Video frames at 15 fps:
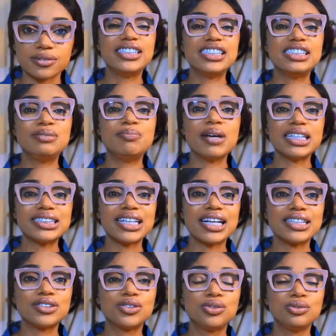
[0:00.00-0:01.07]
It is
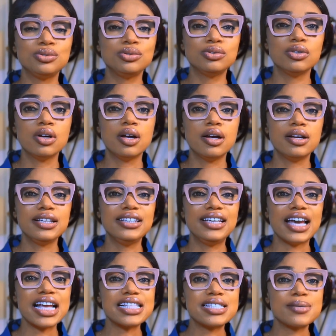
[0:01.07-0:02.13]
better to
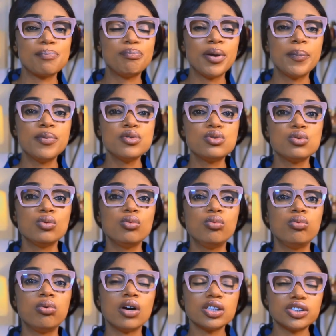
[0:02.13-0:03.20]
get people to
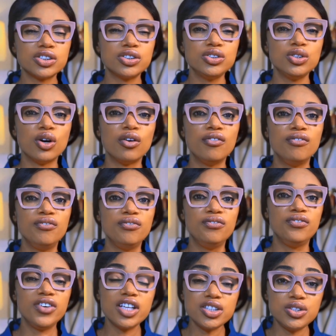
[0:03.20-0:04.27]
watch your
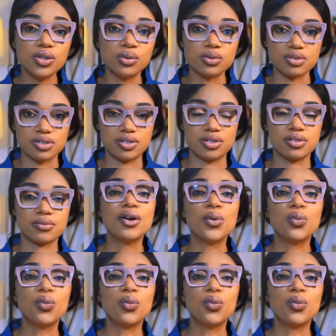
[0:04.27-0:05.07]
videos.